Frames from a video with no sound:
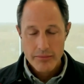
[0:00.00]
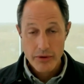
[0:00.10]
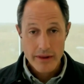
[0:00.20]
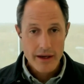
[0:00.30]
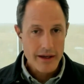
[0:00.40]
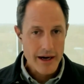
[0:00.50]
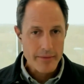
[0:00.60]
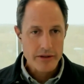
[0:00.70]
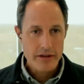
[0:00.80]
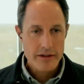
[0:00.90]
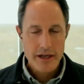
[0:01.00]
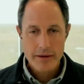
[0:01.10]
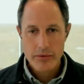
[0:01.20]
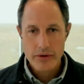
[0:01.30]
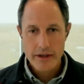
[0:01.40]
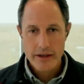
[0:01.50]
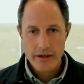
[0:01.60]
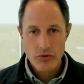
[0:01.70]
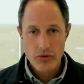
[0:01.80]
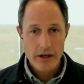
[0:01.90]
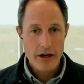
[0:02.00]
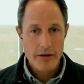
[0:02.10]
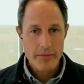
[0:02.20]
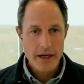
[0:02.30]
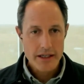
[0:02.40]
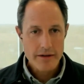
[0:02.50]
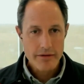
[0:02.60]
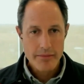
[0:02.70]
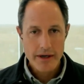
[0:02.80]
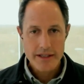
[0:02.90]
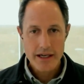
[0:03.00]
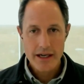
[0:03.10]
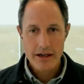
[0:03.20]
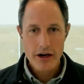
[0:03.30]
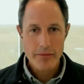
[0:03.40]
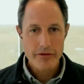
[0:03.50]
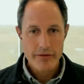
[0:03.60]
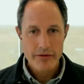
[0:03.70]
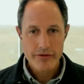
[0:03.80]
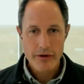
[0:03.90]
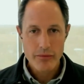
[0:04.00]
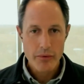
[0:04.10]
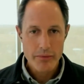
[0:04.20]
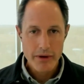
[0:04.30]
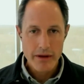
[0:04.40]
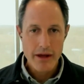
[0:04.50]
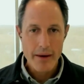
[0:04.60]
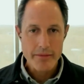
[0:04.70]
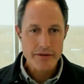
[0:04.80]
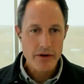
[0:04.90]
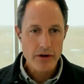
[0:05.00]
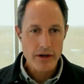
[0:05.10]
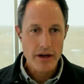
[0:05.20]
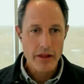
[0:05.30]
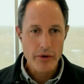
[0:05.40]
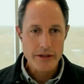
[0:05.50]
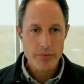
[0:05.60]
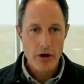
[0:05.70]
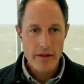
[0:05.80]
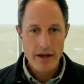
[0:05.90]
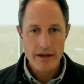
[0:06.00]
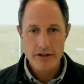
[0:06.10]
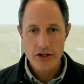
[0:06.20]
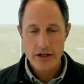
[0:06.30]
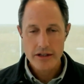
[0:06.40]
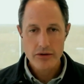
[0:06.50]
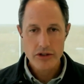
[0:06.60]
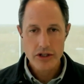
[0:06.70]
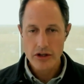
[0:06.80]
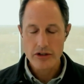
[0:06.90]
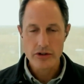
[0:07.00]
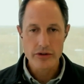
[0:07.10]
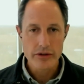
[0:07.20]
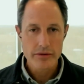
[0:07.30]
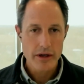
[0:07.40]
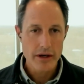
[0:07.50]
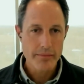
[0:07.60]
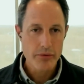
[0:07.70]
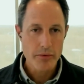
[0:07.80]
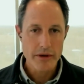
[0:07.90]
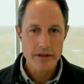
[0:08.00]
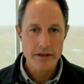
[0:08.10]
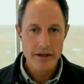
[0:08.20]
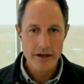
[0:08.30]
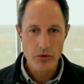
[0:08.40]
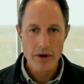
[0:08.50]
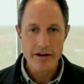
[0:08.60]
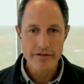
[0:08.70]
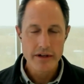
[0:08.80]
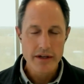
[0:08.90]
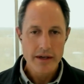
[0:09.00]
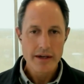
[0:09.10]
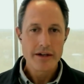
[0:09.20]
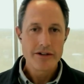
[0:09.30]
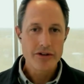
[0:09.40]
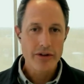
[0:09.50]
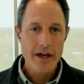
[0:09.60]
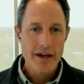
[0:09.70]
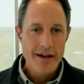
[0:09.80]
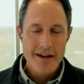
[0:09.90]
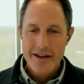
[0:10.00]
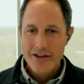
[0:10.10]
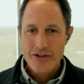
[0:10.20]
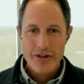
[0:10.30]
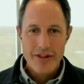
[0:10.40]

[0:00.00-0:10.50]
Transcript: bring that capital to the table and create carbon negativity by taking carbon from what would be in the atmosphere and otherwise putting that into a geological uh, permanent uh, grave. So that so